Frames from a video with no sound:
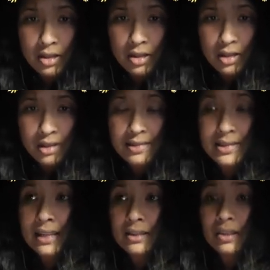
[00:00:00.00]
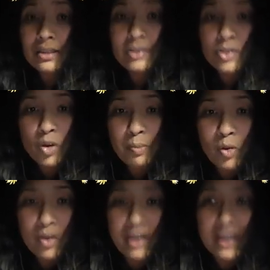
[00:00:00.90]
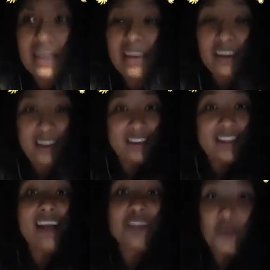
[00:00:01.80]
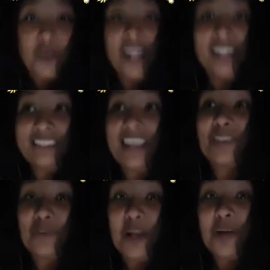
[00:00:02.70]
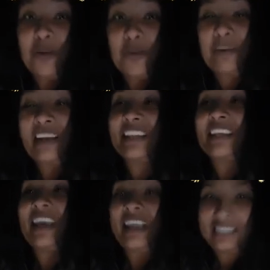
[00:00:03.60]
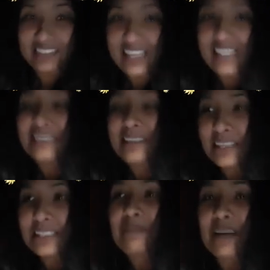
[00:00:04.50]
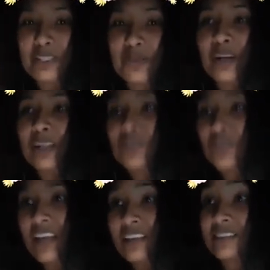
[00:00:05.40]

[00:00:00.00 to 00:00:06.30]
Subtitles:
Is Dettol soap okay? That's real Caribbean. Yes, that is antibacterial. So yes,